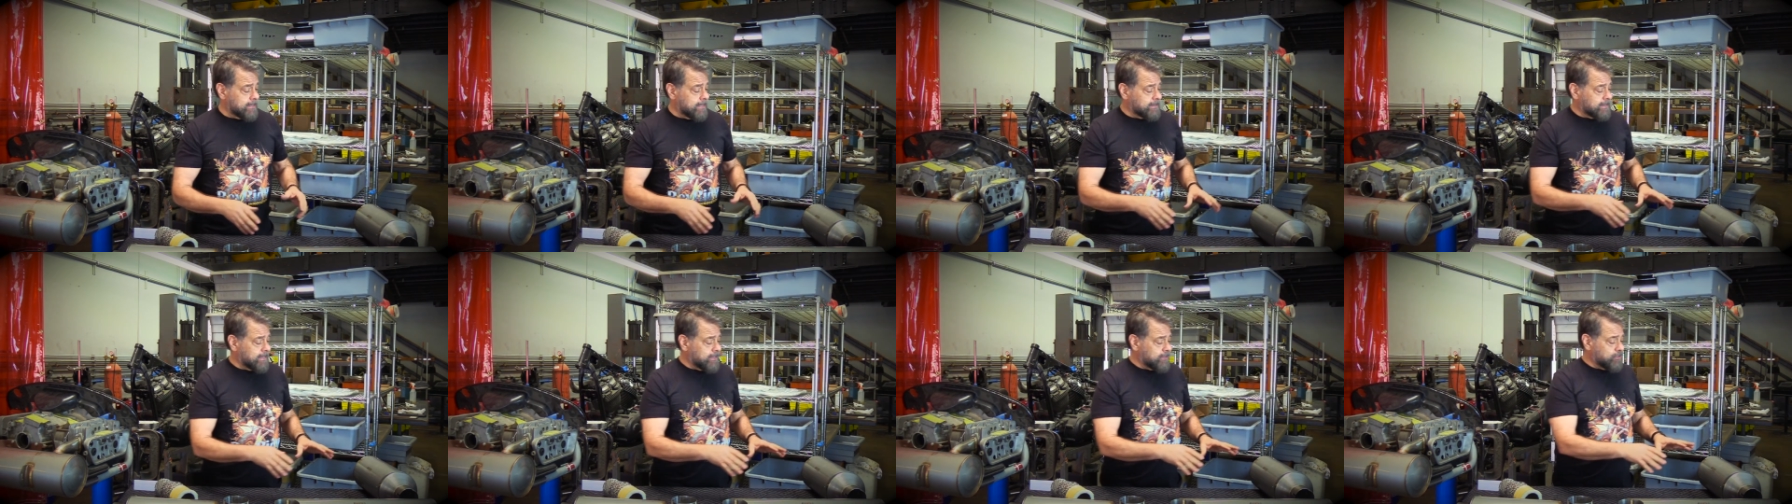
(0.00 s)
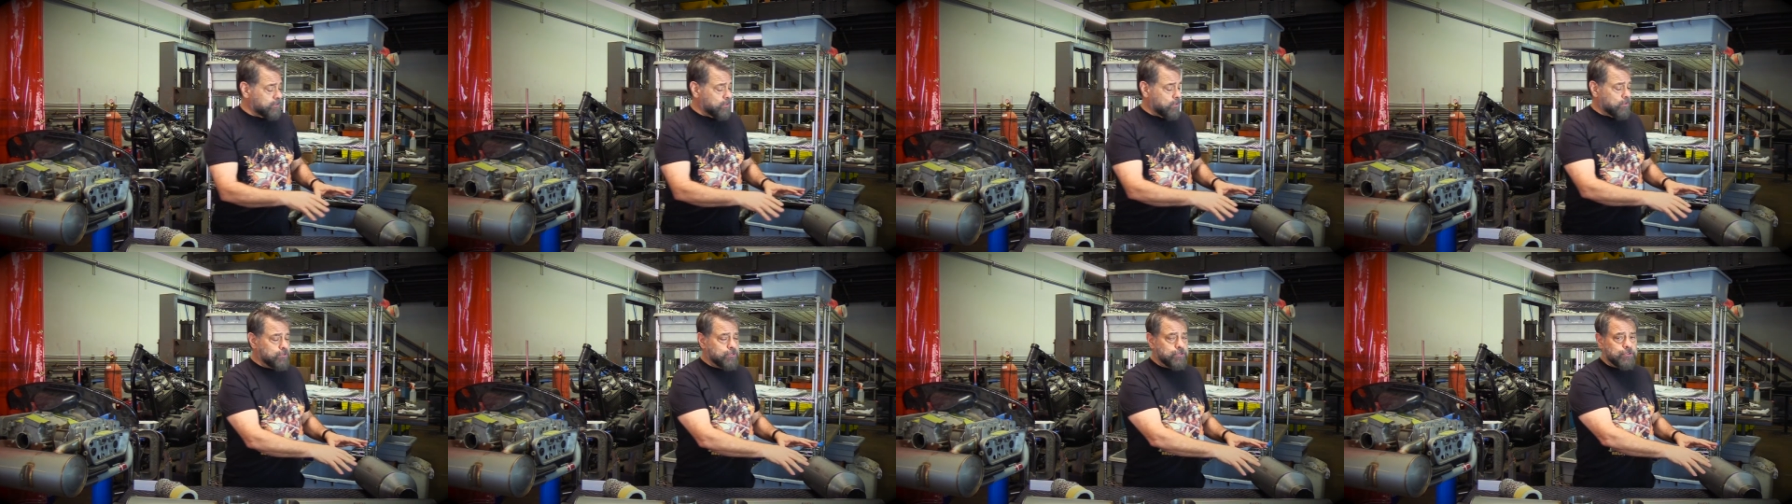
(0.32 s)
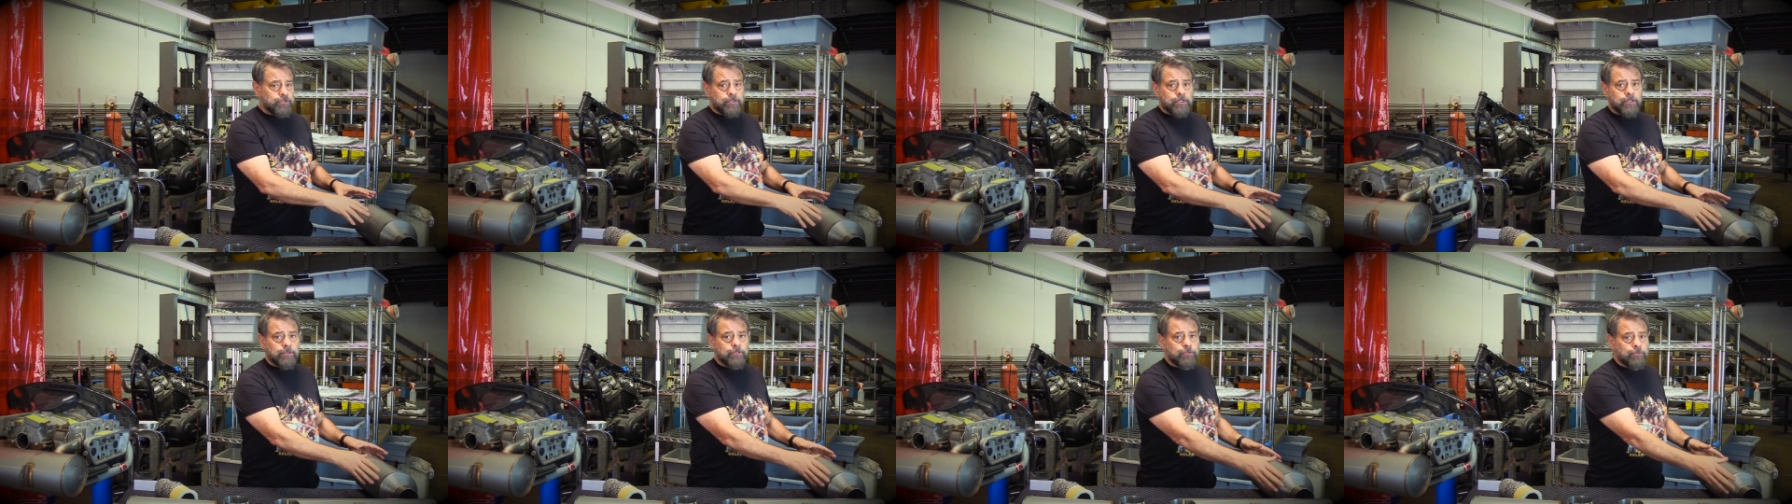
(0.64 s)
As I showed
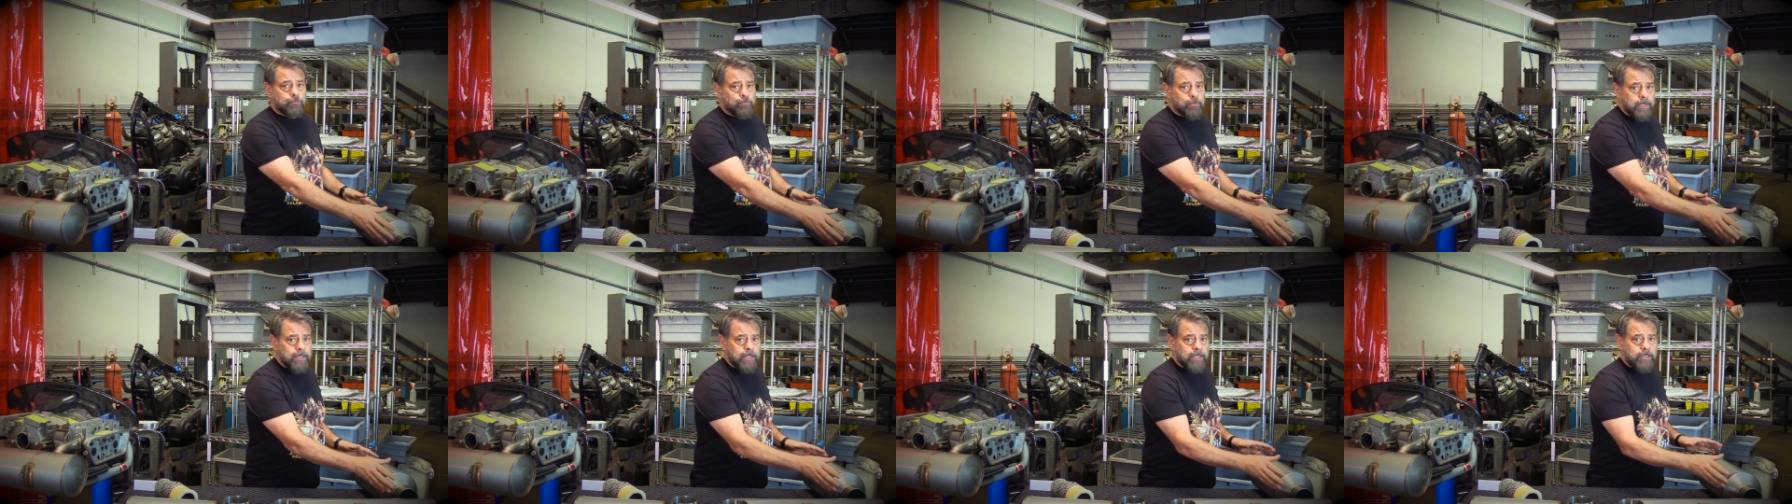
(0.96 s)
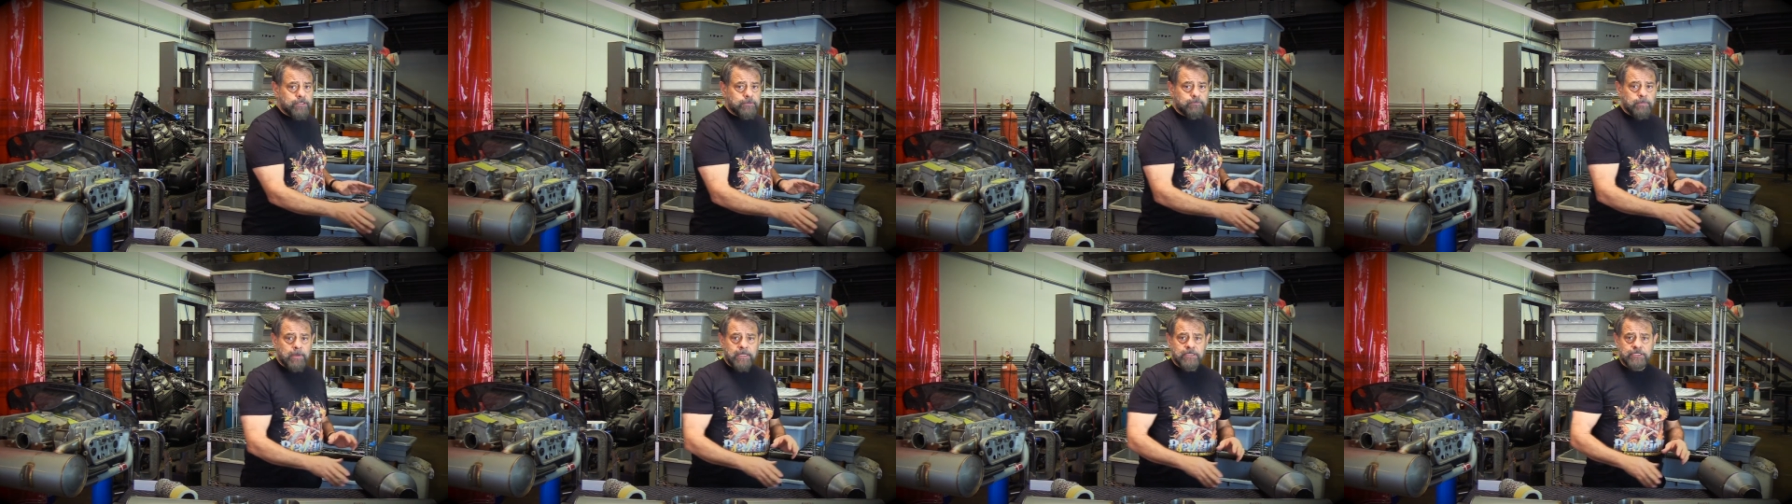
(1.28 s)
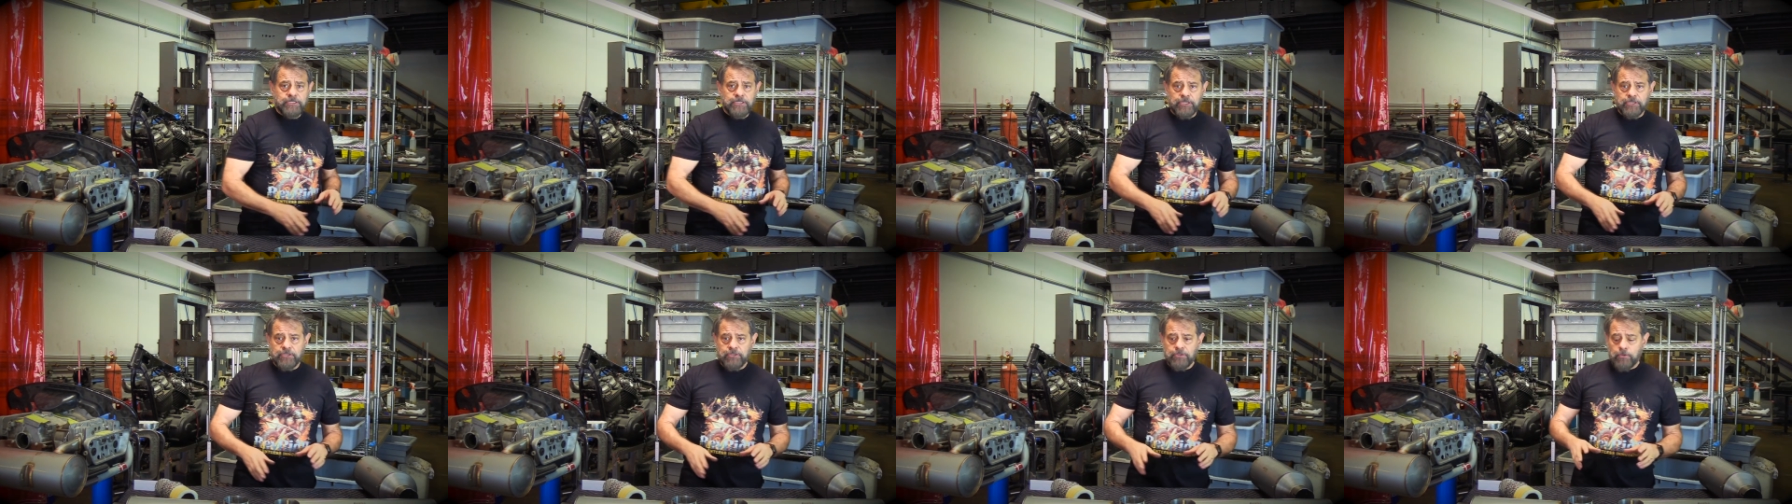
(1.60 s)
you the three inch by
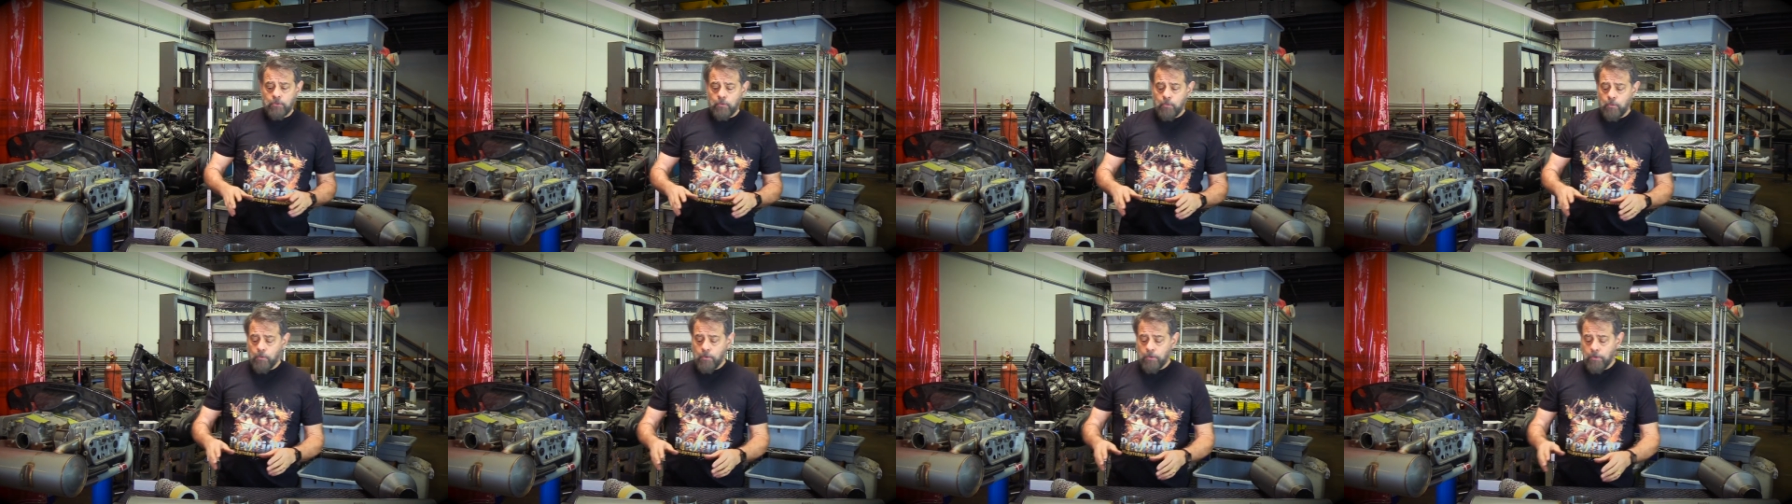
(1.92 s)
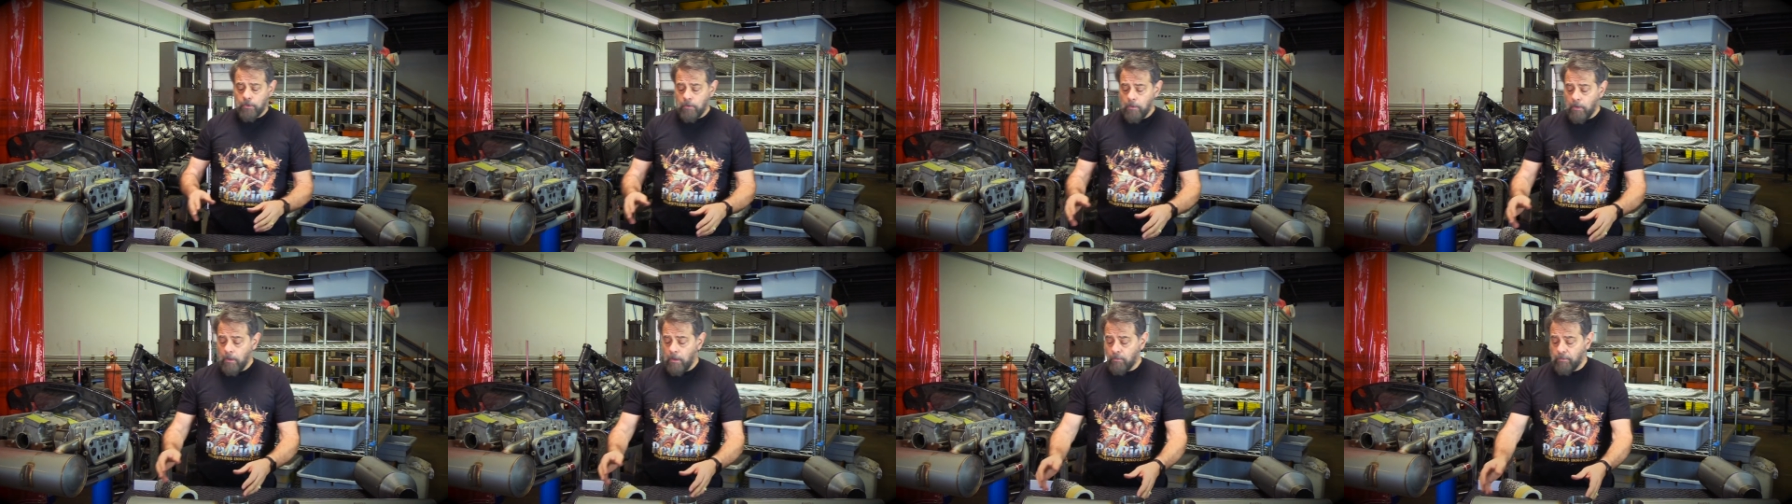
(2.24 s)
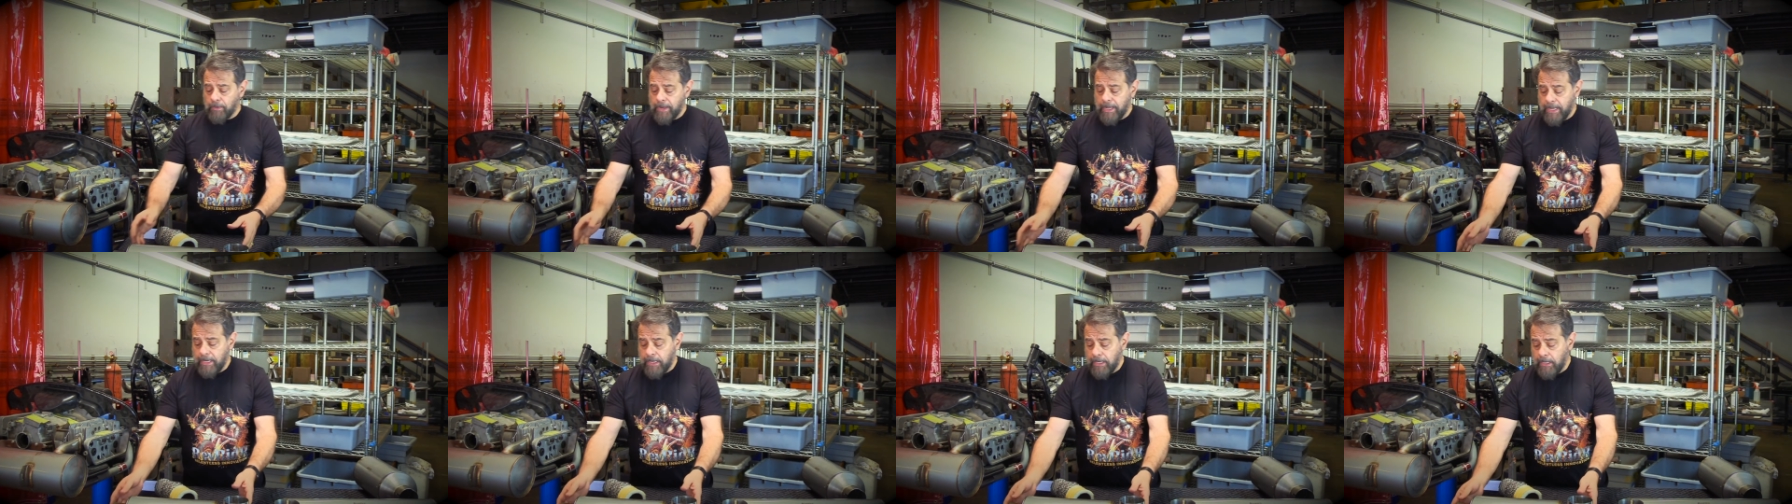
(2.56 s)
six and a quarter
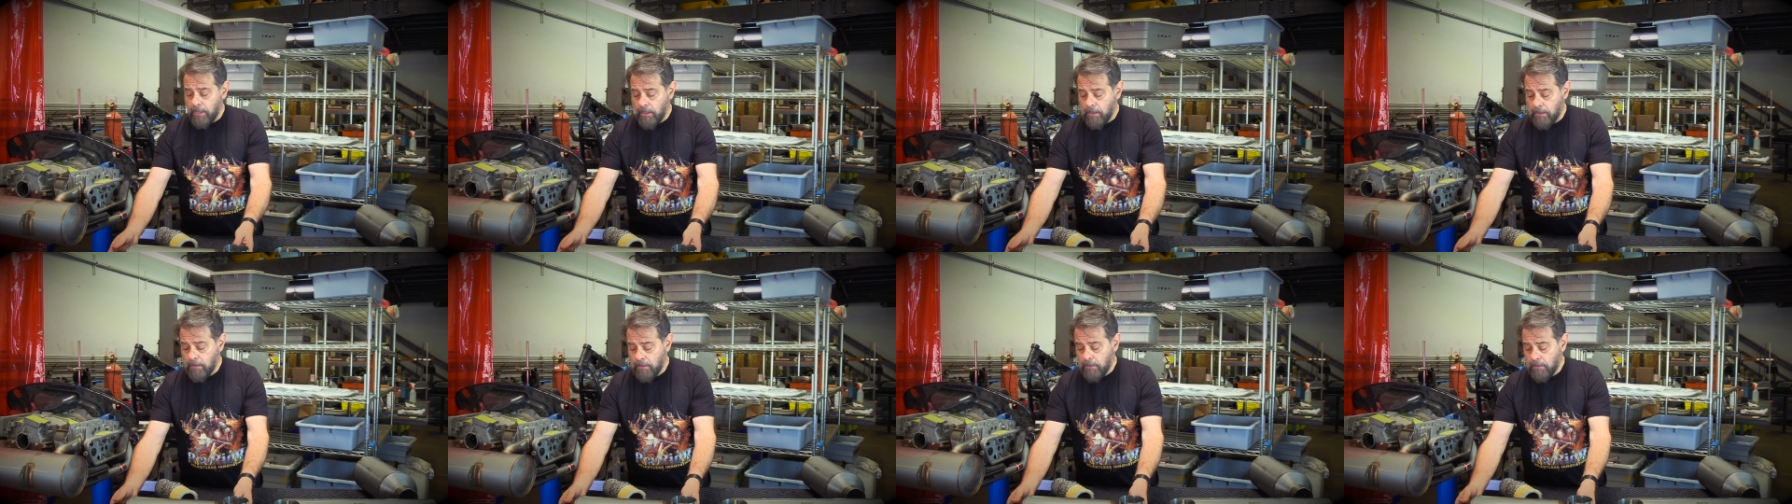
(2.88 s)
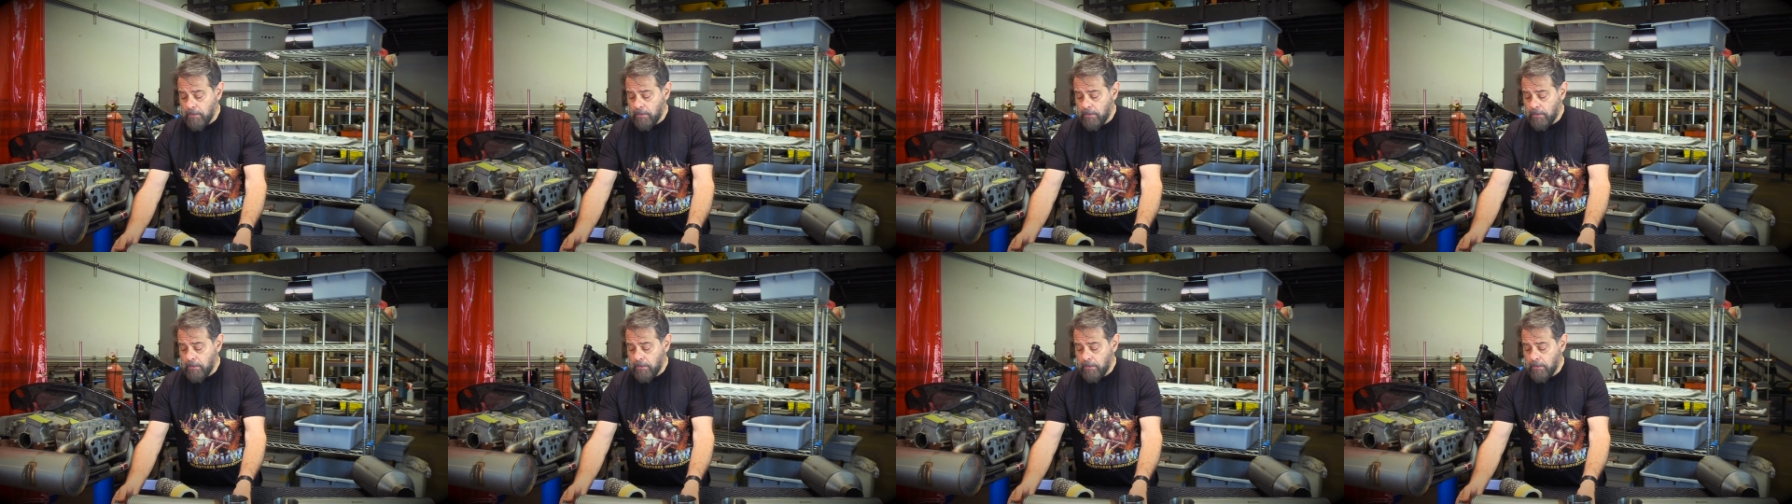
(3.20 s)
already.